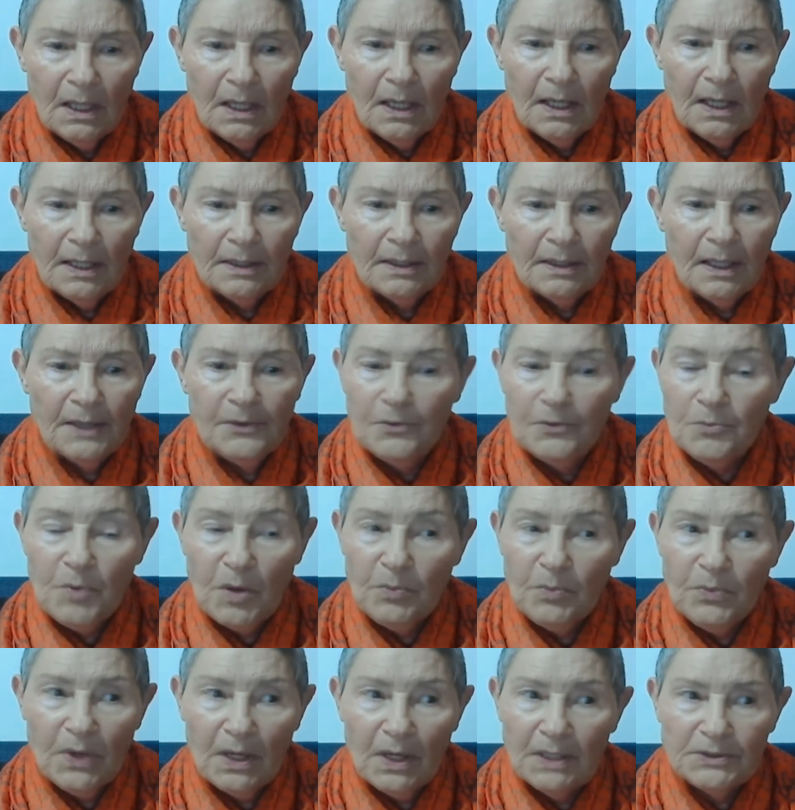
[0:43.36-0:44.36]
And I
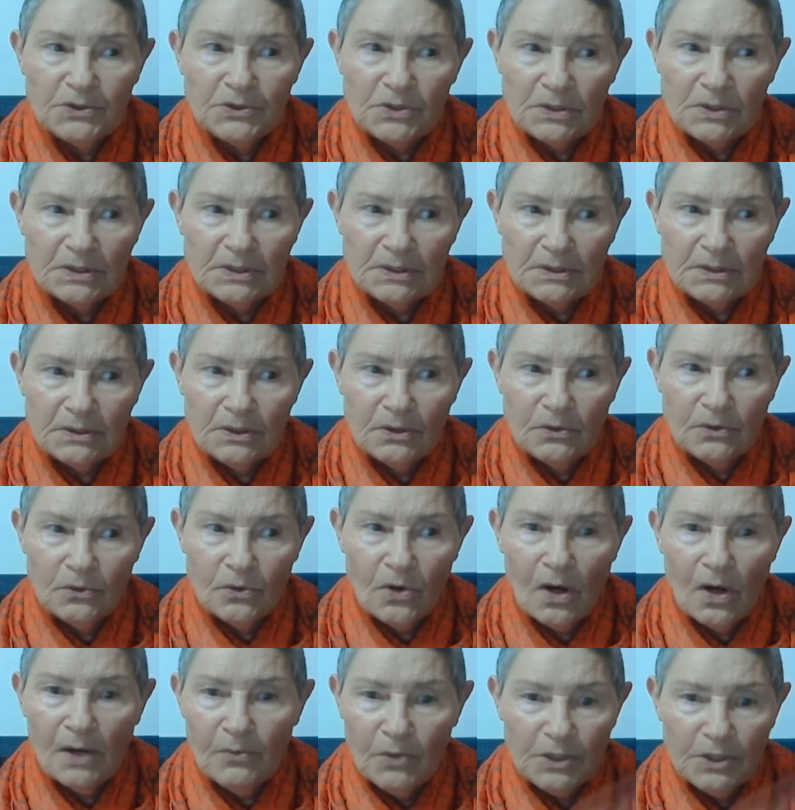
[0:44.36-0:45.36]
remember I just, you
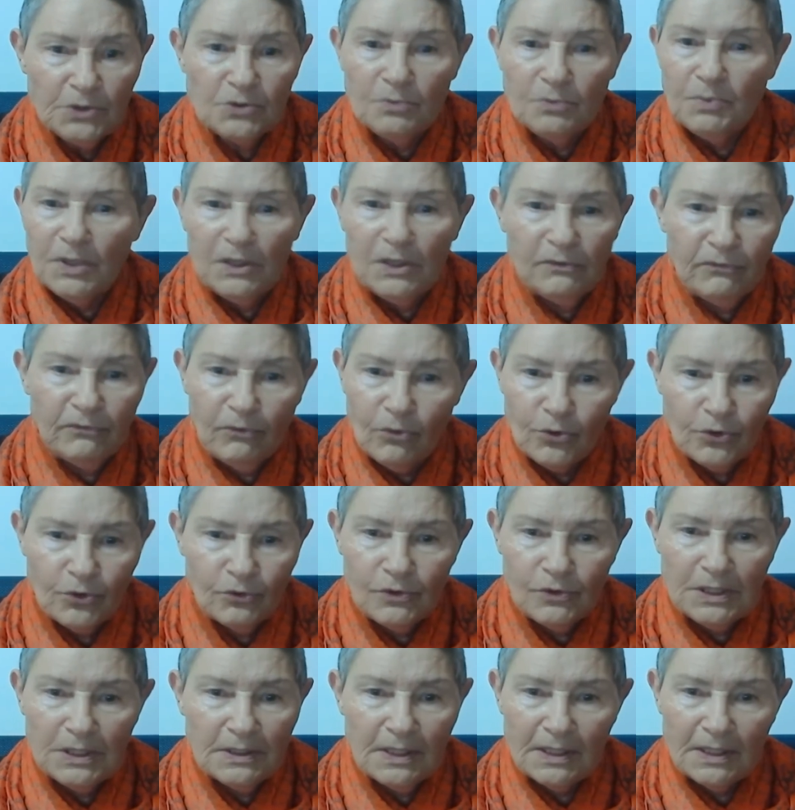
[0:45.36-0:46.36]
know, I went to bed for
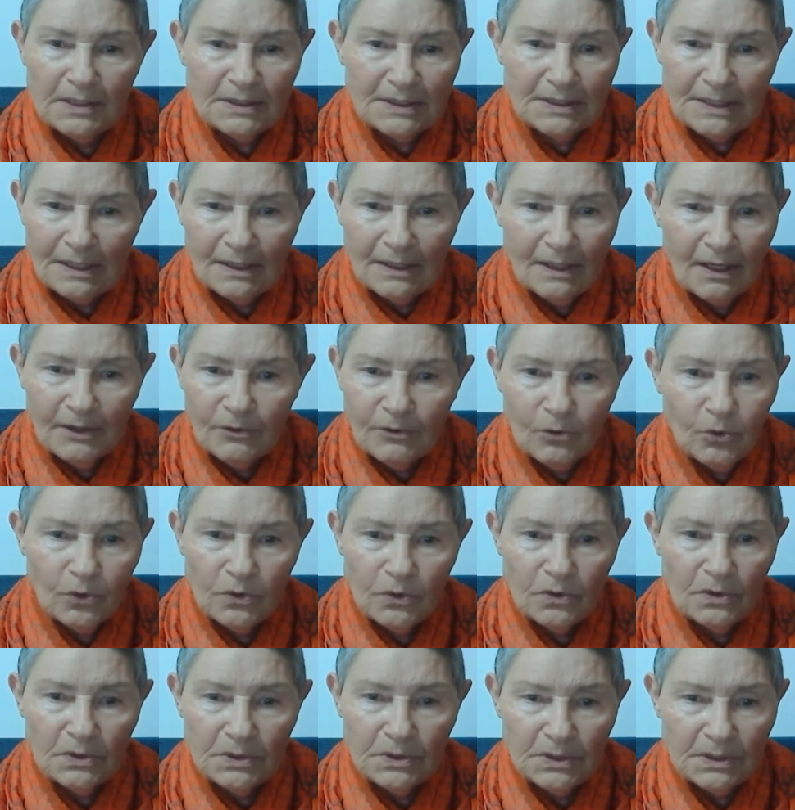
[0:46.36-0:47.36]
3 days and I
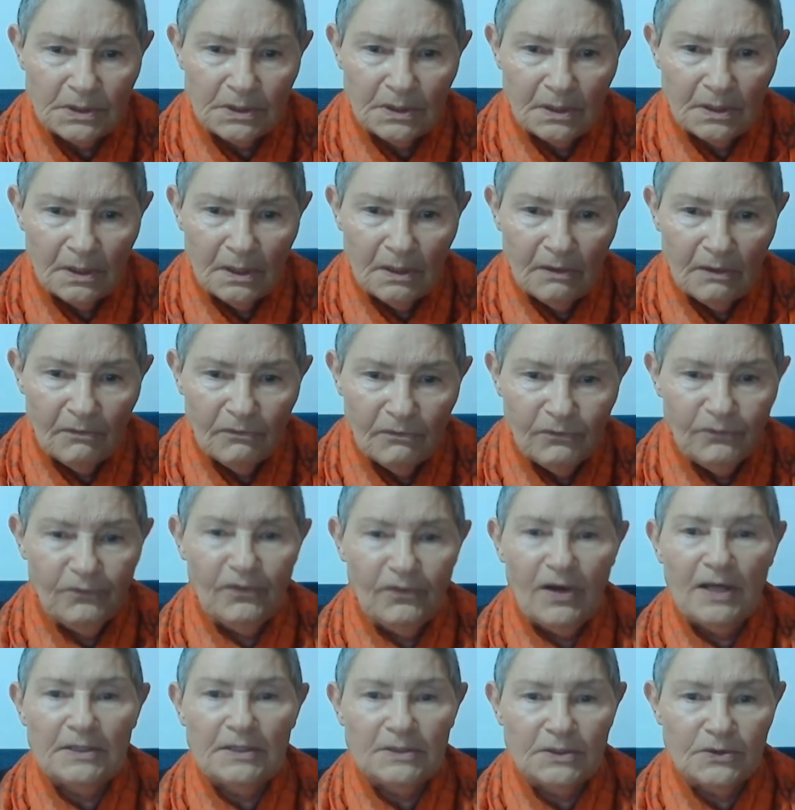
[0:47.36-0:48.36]
couldn't
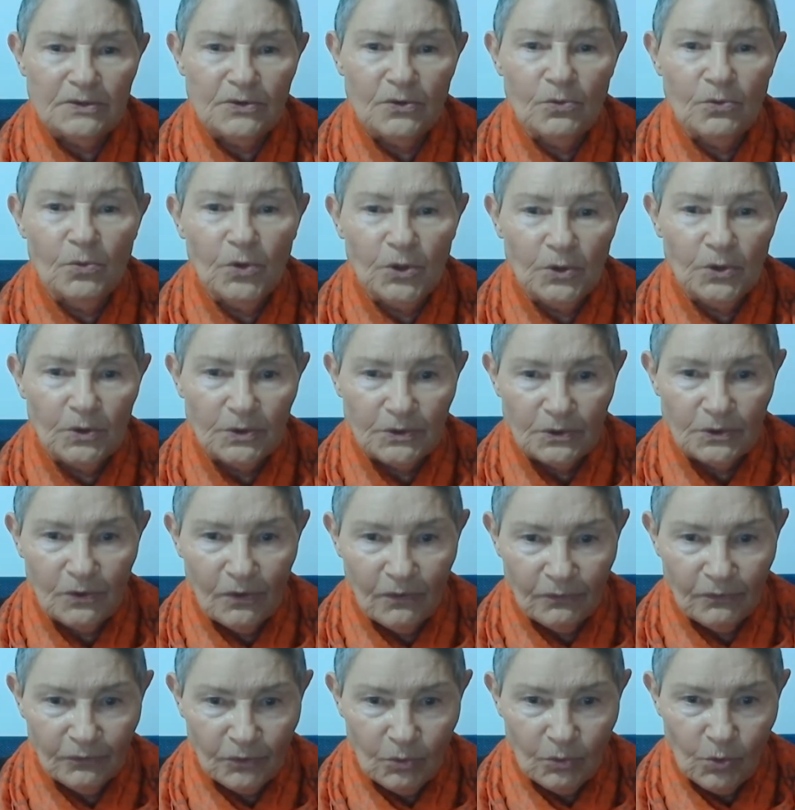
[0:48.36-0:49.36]
face the world
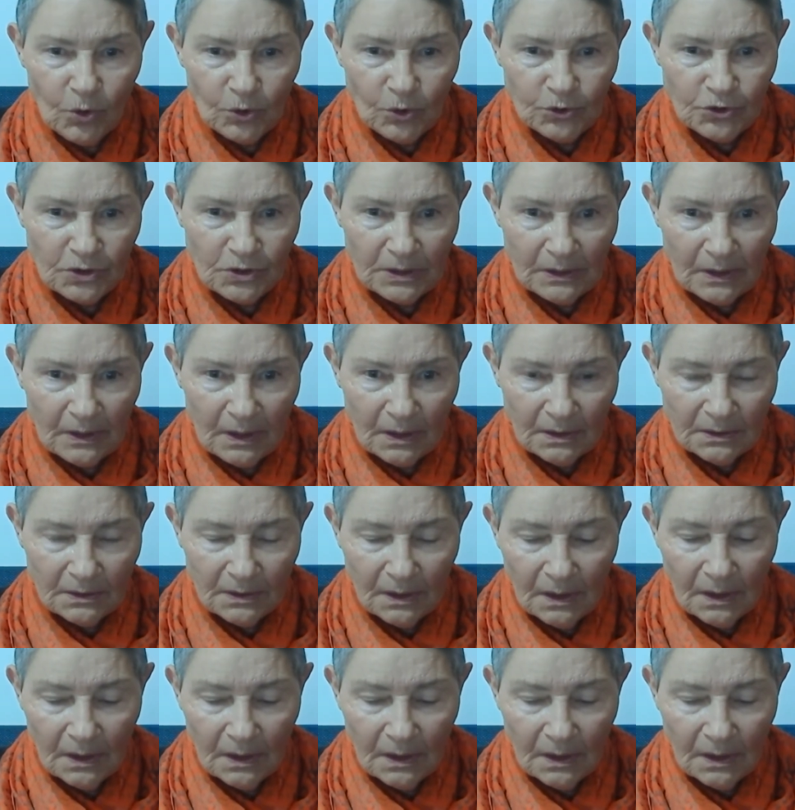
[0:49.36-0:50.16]
after watching that.